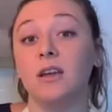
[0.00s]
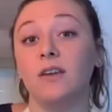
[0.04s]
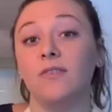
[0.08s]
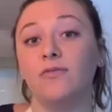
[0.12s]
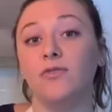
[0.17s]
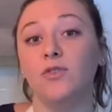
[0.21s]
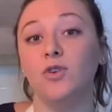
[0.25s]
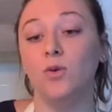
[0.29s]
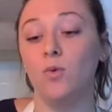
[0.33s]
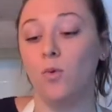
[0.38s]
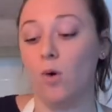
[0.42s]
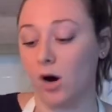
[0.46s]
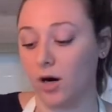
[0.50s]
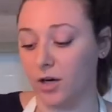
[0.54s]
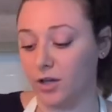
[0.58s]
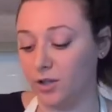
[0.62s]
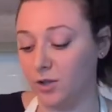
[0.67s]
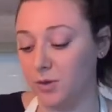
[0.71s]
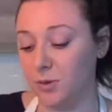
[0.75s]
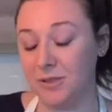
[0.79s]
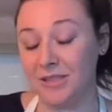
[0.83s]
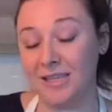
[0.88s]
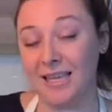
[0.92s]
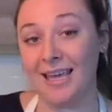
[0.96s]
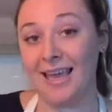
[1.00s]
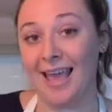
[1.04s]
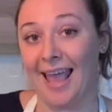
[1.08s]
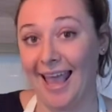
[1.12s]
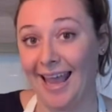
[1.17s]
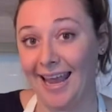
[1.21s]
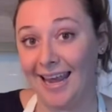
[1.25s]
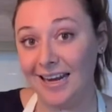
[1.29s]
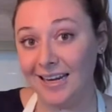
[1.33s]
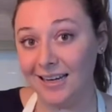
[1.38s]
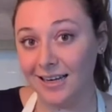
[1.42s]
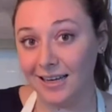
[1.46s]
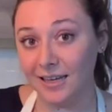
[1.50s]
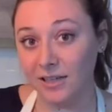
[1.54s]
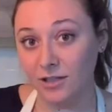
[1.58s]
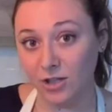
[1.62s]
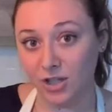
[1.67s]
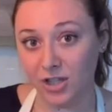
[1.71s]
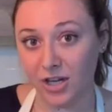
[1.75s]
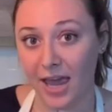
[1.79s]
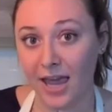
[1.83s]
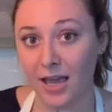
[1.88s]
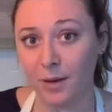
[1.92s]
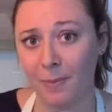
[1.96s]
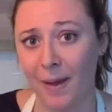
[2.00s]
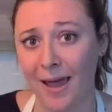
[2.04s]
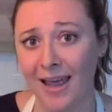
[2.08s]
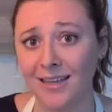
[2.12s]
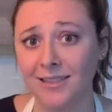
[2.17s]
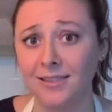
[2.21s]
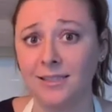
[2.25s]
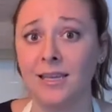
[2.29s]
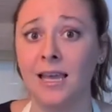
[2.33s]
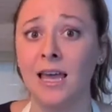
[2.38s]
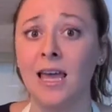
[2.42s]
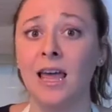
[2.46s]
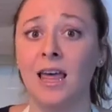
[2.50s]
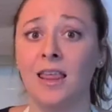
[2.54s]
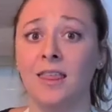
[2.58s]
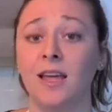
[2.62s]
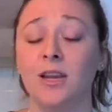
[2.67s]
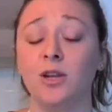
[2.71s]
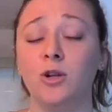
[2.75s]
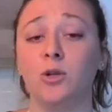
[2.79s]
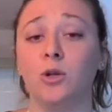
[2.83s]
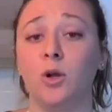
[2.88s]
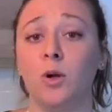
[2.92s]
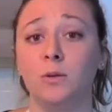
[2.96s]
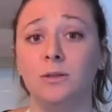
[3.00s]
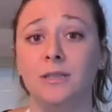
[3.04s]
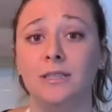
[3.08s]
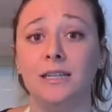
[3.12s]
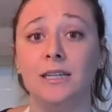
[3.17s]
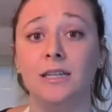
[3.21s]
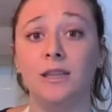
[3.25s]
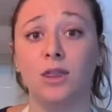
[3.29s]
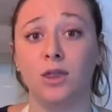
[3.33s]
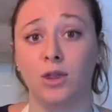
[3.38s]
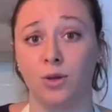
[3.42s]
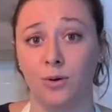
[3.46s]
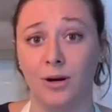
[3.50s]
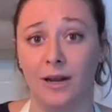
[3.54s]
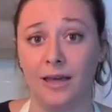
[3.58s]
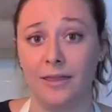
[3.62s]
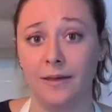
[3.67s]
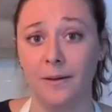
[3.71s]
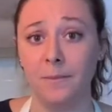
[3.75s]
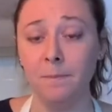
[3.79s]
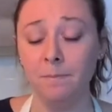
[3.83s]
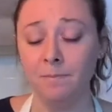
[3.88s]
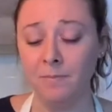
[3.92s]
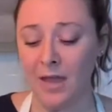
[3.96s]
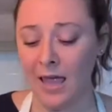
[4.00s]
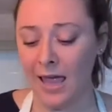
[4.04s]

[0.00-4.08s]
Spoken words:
If you are using 8-inch cake pans, then you'll only need 3 of them.